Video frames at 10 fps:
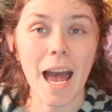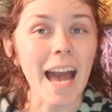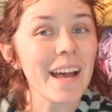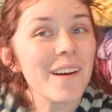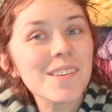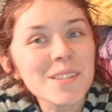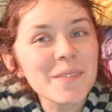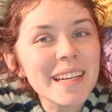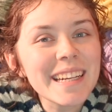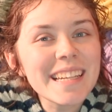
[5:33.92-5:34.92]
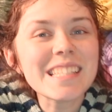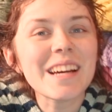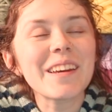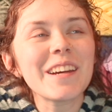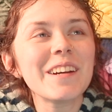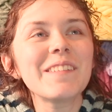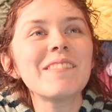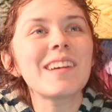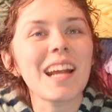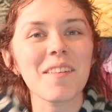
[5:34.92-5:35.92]
I also wanted to show you
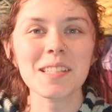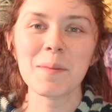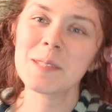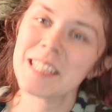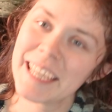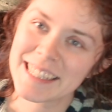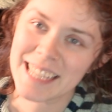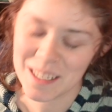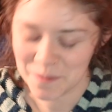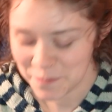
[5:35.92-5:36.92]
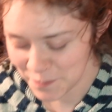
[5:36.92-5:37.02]
what I was able to get done.